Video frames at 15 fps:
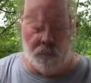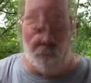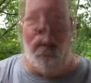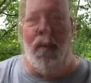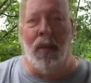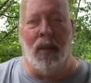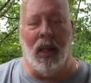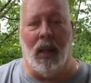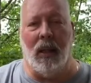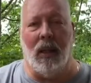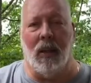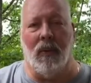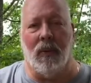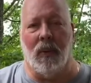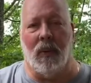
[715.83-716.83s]
Well, thank
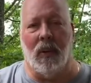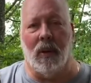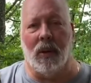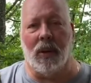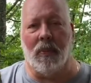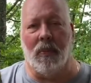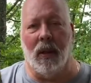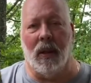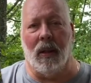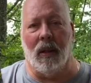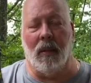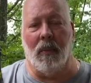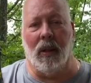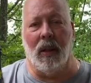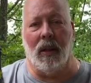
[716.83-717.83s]
you for spending a
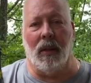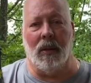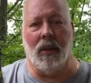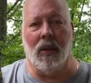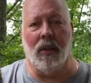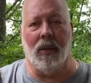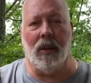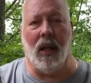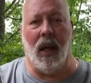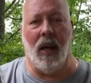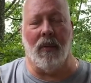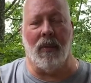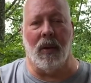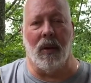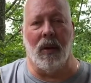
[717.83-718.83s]
little bit of your Tuesday
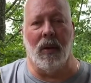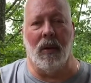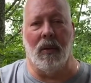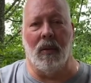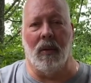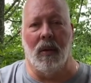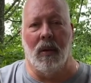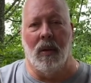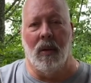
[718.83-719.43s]
afternoon